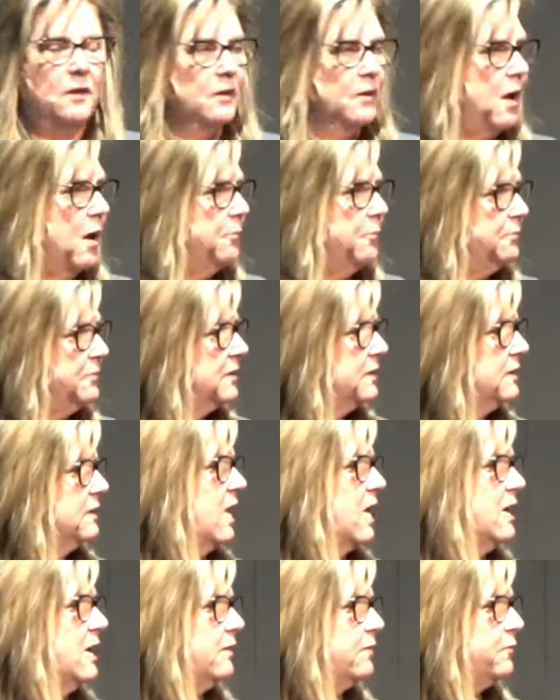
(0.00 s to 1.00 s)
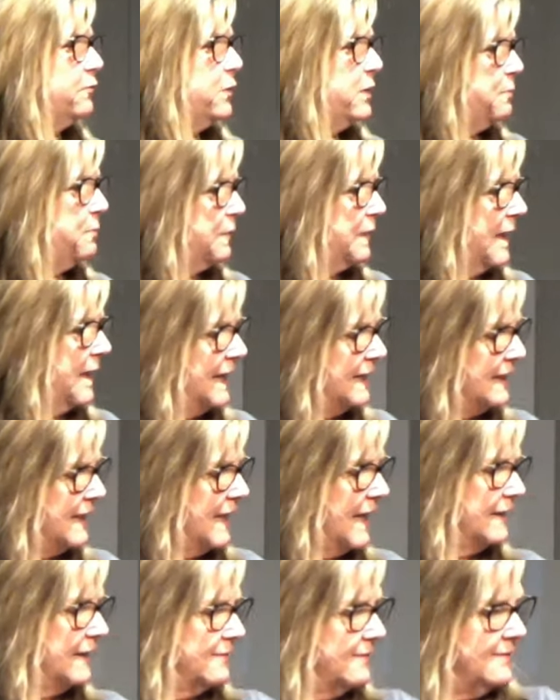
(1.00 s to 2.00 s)
come to life. We plant
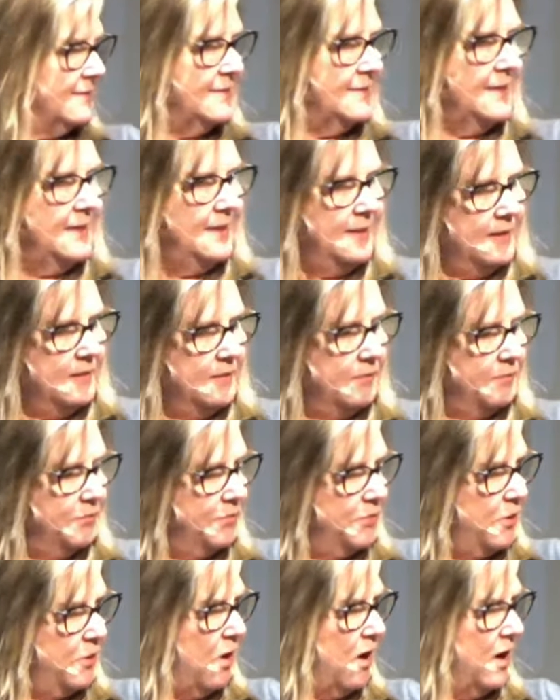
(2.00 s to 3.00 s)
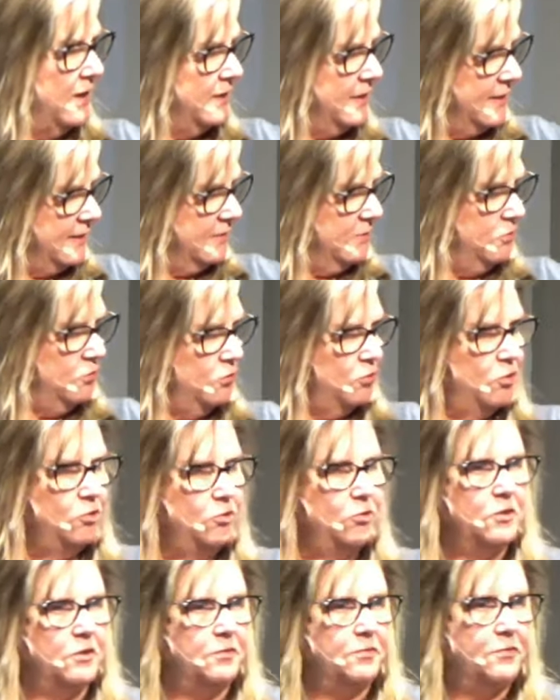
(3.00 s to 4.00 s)
that seed of thought
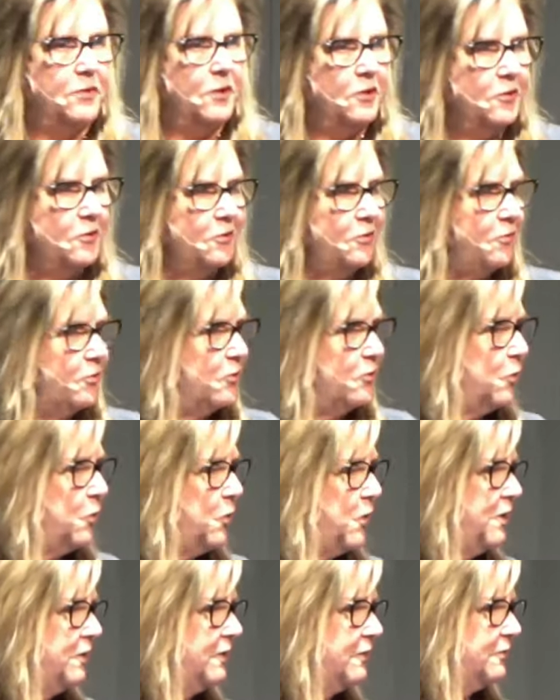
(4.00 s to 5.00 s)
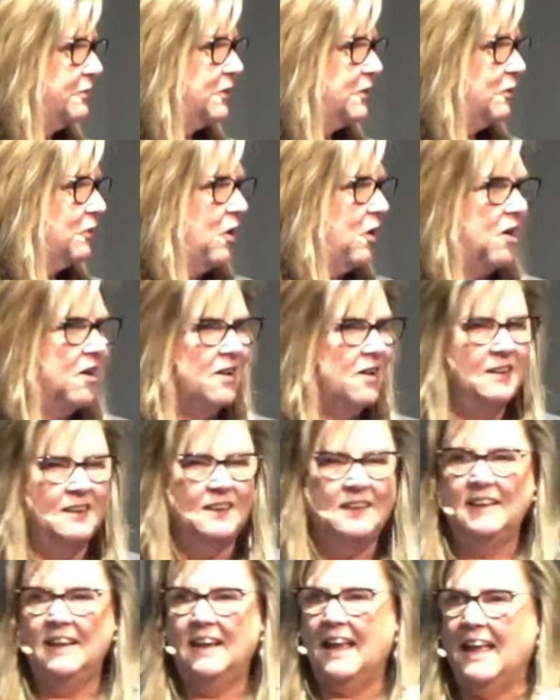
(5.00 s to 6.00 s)
into the fertile soil of the law,
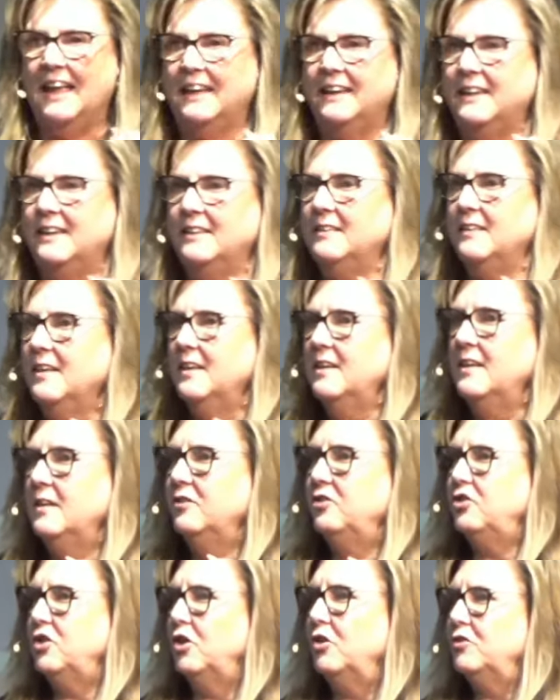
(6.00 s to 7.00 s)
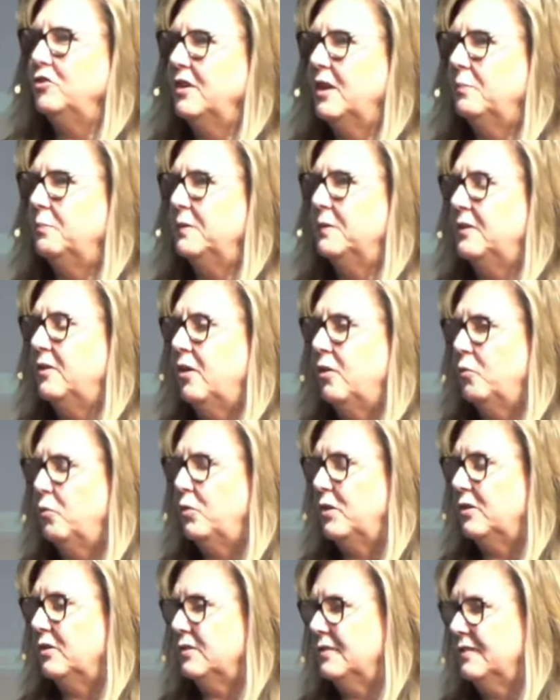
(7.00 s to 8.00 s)
and it shows up in our
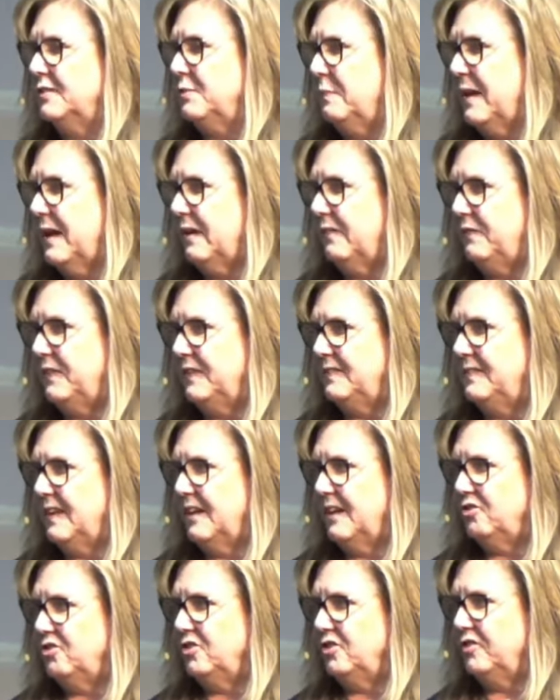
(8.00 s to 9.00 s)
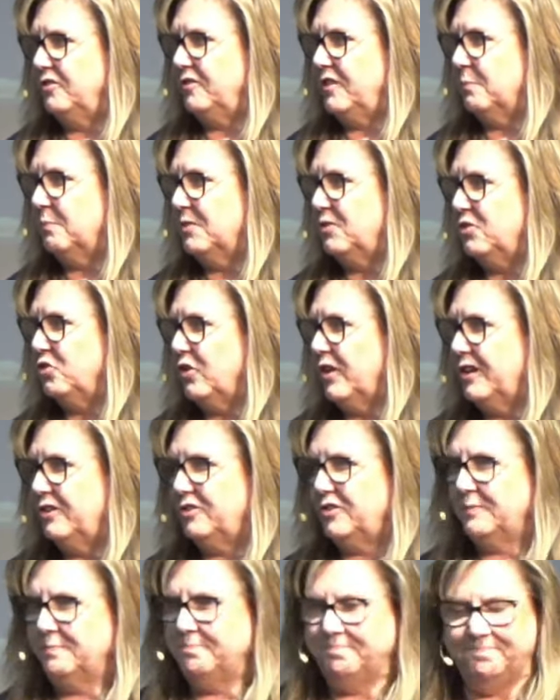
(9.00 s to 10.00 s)
world as manifestation and
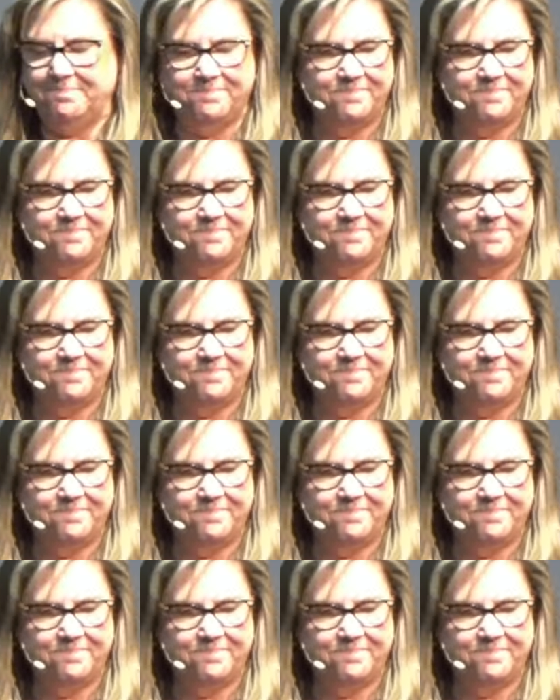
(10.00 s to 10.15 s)
demonstration.